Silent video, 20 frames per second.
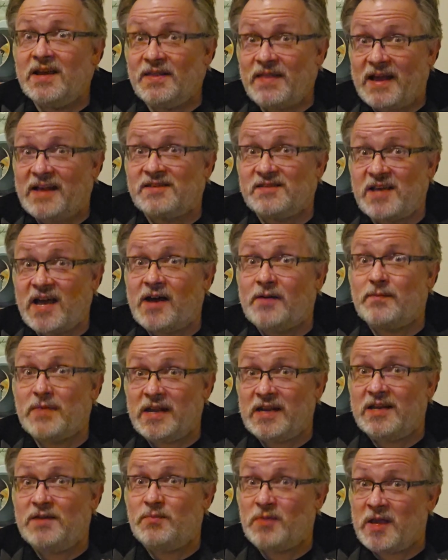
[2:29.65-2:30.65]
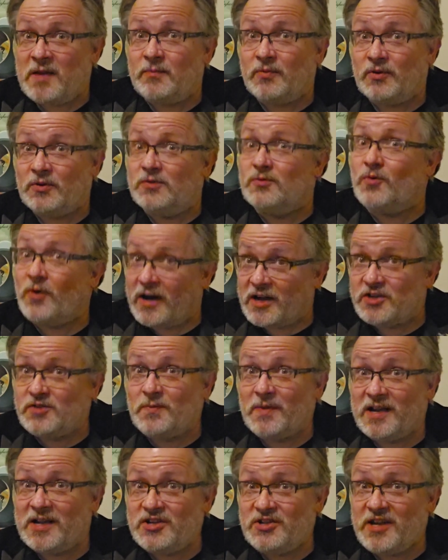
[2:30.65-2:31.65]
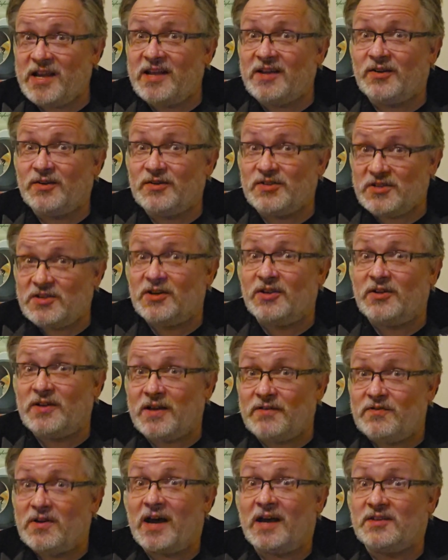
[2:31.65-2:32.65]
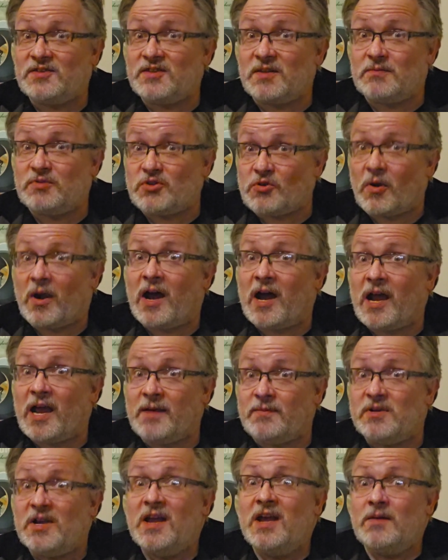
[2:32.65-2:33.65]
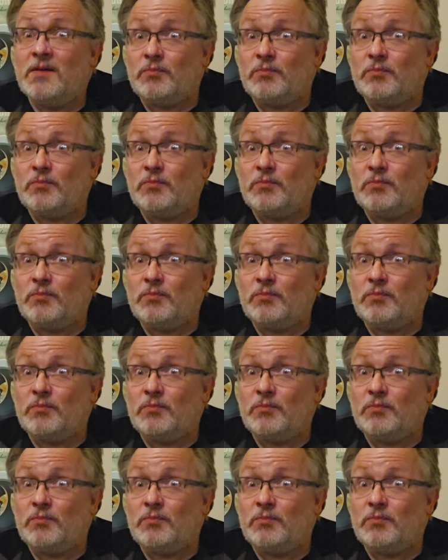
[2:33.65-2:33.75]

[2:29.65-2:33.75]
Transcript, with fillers: That's how many people who watch my channel still have not subscribed.